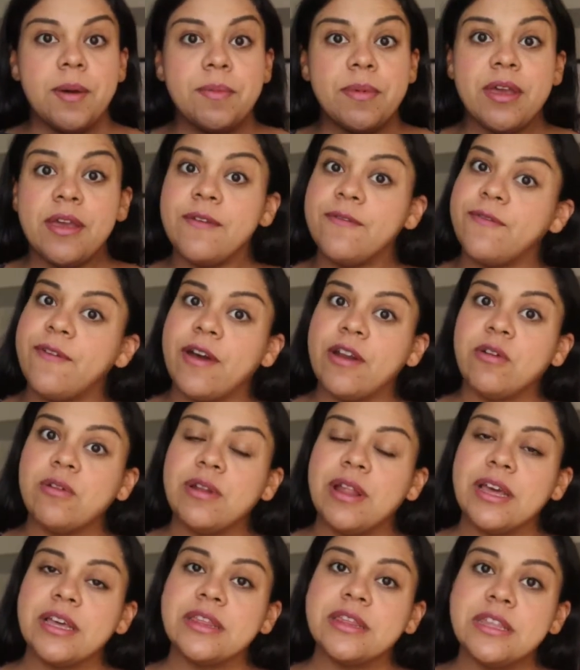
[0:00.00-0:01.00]
if I don't
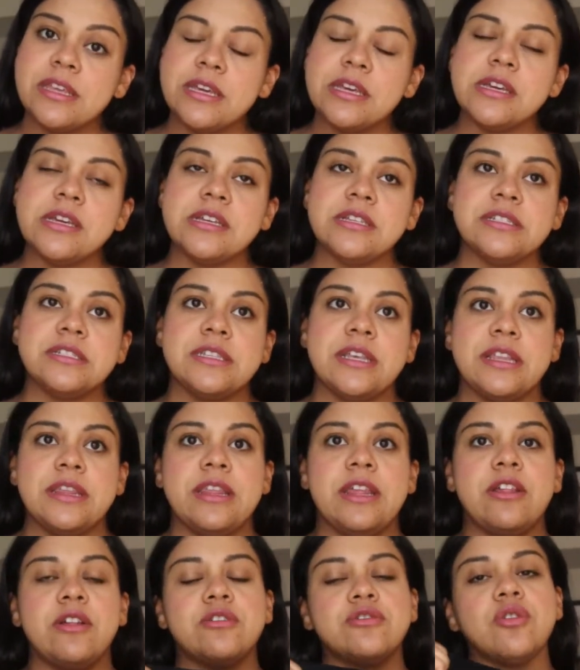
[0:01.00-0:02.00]
like these, then
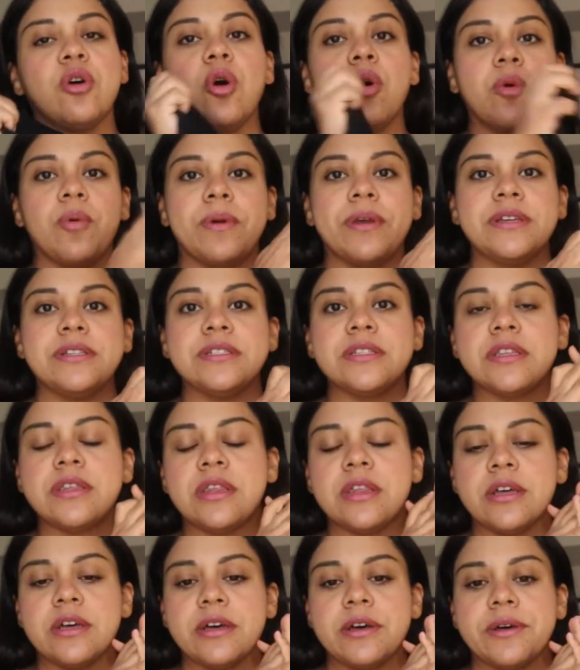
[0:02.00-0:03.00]
there's always
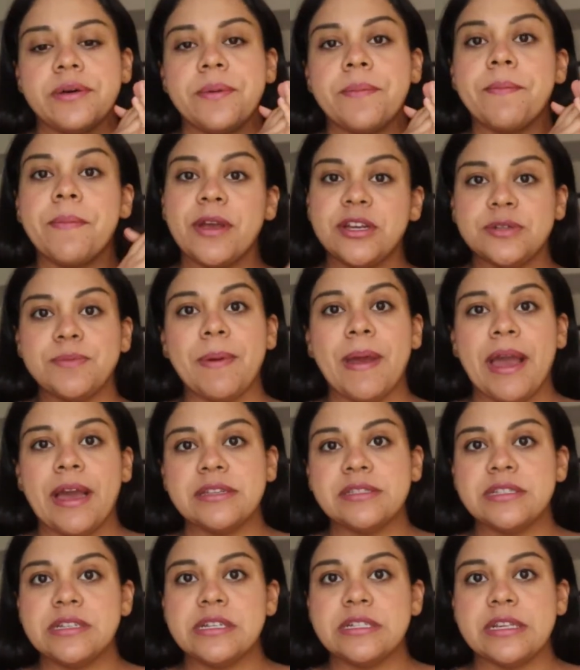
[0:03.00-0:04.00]
the mesh
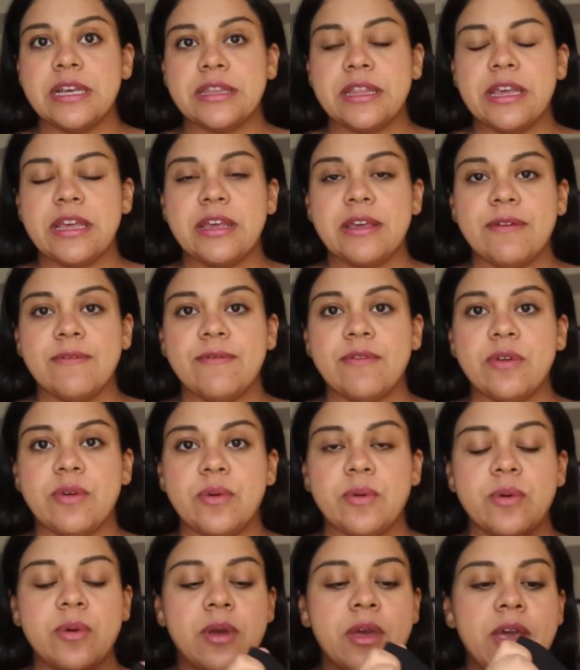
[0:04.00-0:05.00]
panties that they give
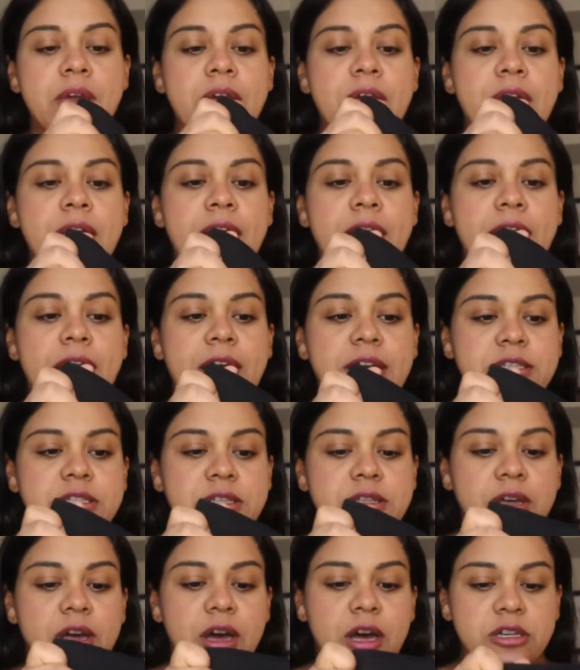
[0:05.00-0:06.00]
you at
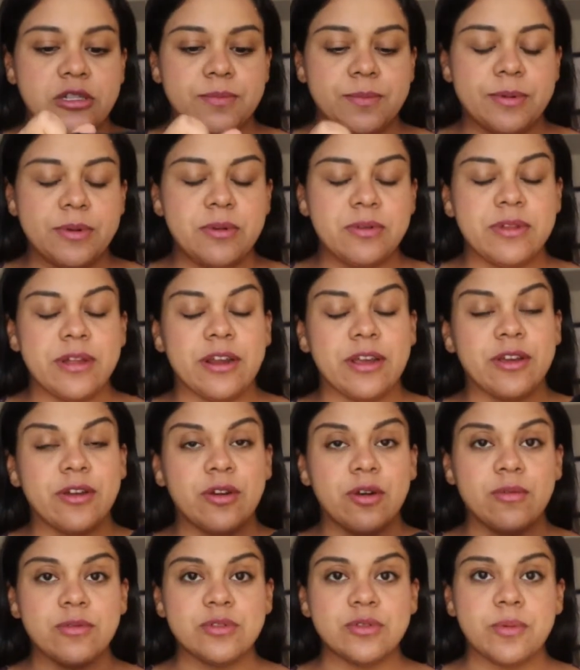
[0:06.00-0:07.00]
the hospital that I could
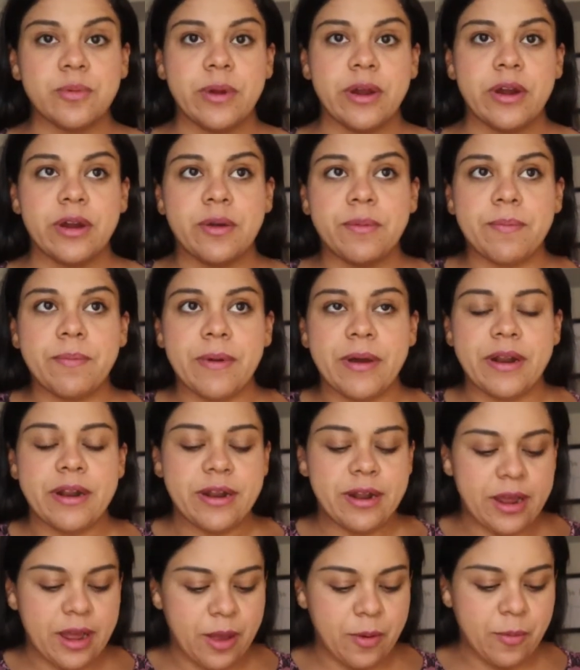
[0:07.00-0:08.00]
always wear, but
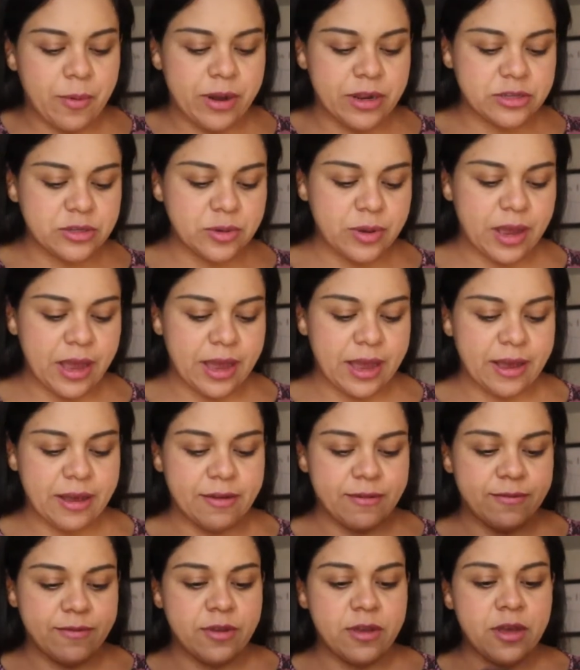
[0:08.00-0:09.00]
I wanted to
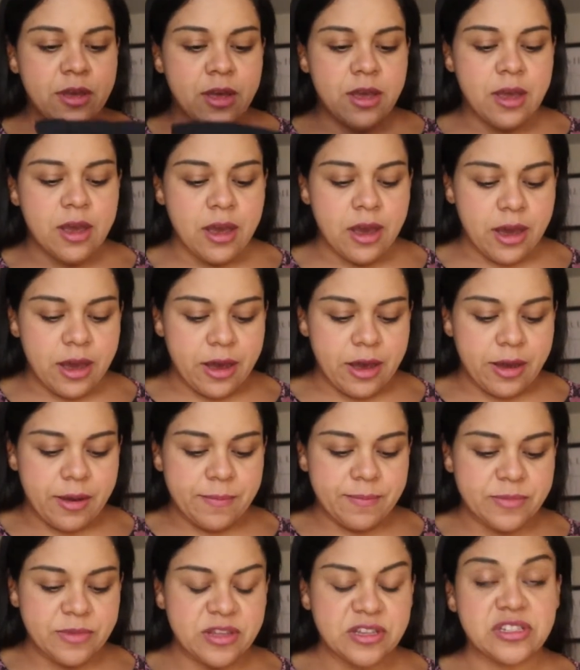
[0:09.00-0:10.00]
have
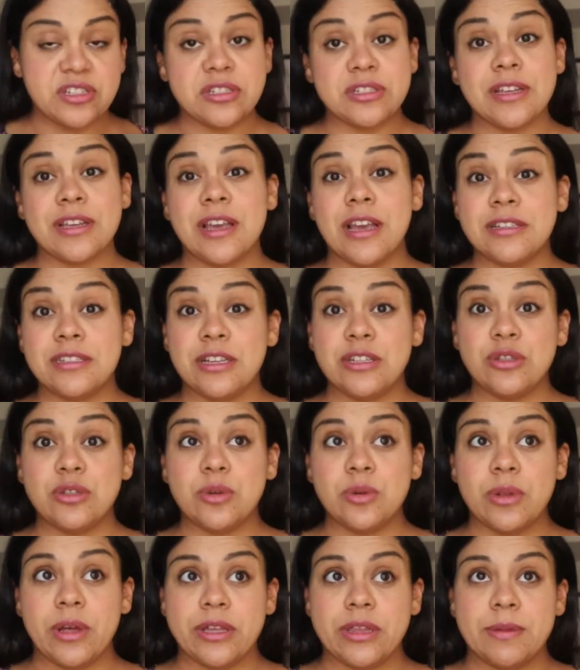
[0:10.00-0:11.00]
these just in case I
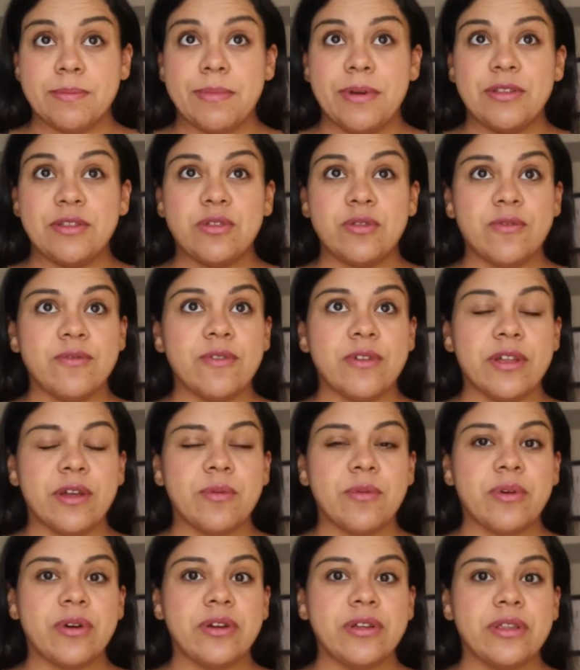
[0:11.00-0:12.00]
do like them. I do feel
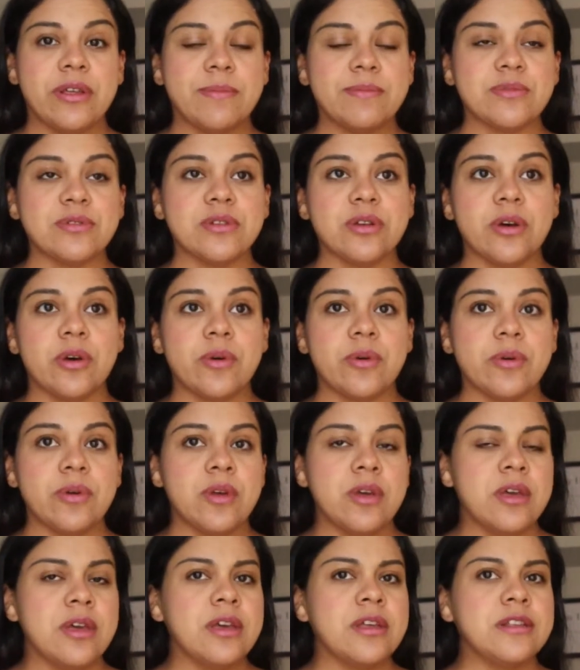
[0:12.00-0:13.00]
like wearing them. So
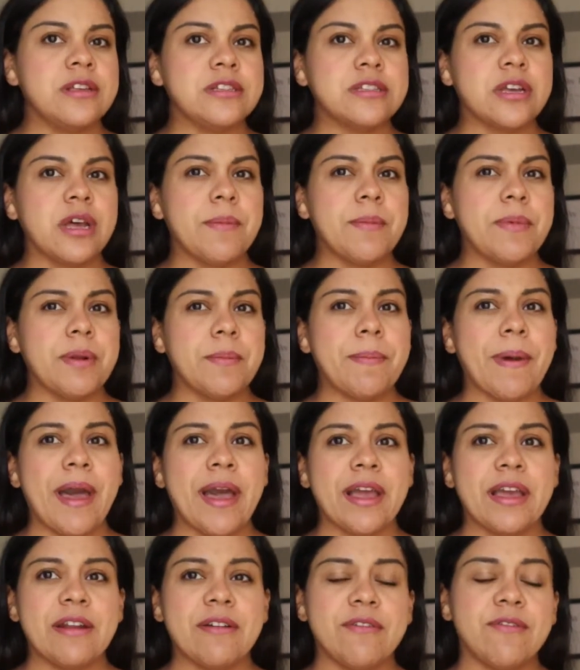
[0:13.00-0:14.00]
these come in a
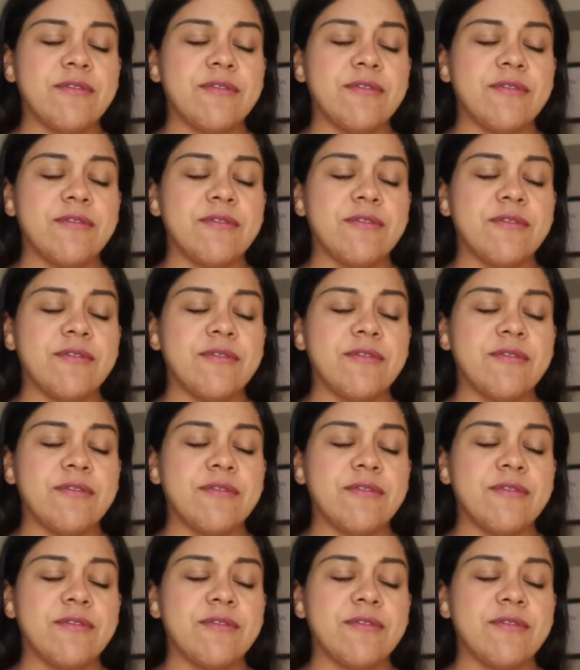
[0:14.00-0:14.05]
packet of